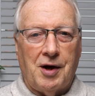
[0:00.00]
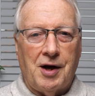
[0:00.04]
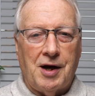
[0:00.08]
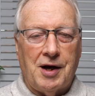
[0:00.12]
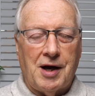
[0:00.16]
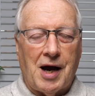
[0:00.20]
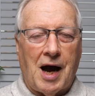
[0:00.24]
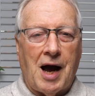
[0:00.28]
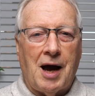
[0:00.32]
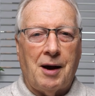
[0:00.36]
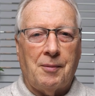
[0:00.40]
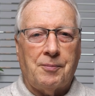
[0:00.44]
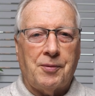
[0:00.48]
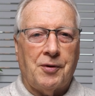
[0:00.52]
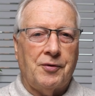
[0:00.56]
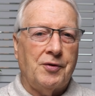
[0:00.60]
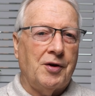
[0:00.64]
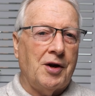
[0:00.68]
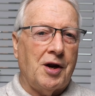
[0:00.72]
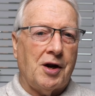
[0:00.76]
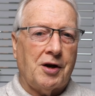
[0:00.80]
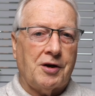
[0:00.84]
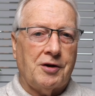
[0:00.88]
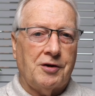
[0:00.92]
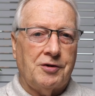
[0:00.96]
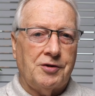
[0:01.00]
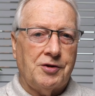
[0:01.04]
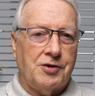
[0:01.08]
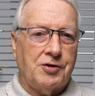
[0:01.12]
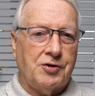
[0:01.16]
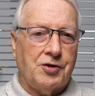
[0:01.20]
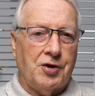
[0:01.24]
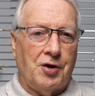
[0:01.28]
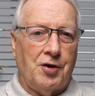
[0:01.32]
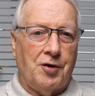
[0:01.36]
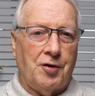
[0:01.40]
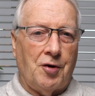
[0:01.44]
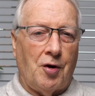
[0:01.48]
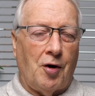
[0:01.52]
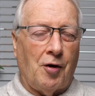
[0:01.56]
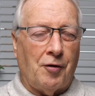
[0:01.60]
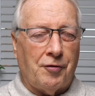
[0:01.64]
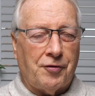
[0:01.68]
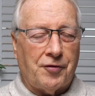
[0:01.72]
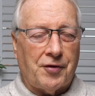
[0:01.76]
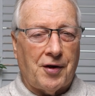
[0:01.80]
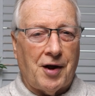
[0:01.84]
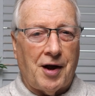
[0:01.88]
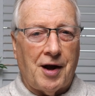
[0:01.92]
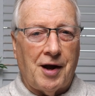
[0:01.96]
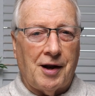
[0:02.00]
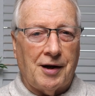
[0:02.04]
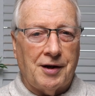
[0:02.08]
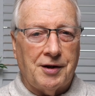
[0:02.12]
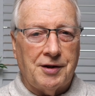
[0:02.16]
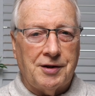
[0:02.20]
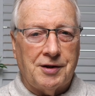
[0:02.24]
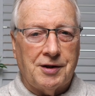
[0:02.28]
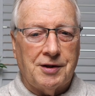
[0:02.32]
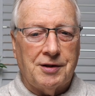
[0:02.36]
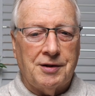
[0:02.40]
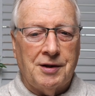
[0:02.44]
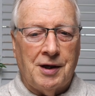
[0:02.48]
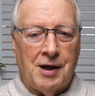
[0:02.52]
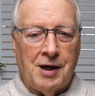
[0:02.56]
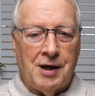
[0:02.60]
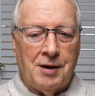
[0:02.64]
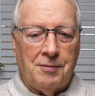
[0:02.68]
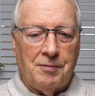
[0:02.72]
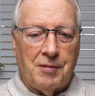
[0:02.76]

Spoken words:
an app and they can turn off that LED.